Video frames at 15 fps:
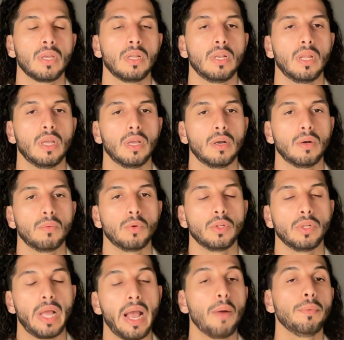Well,
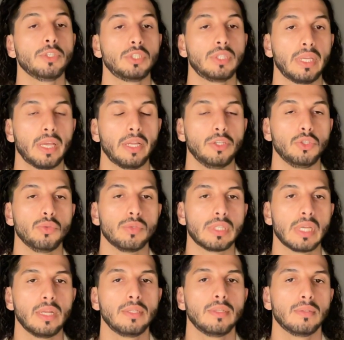how much they can use
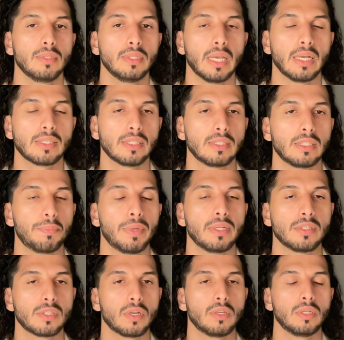it? Yes, it
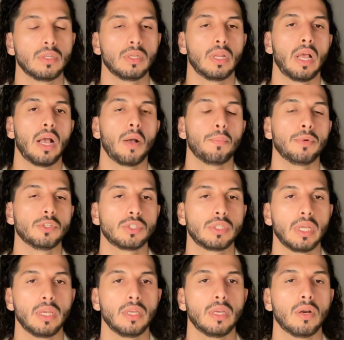depends on how much
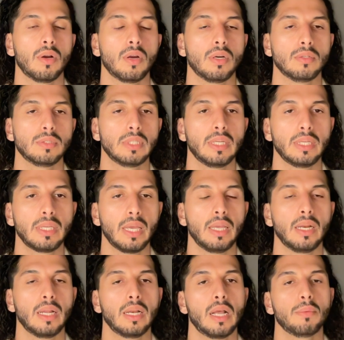they are
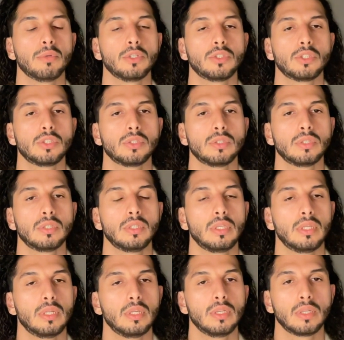dedicated, how much
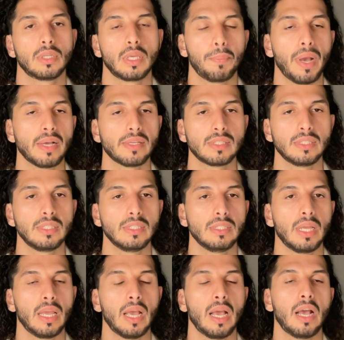capacity
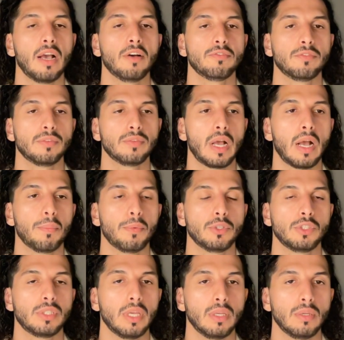they have, how much
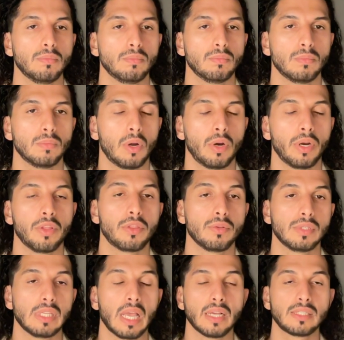they are
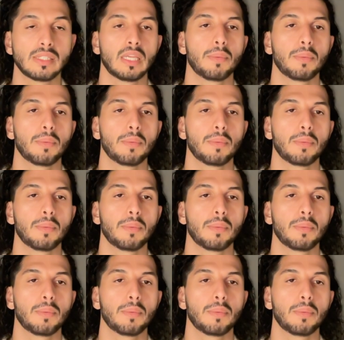enthusiastic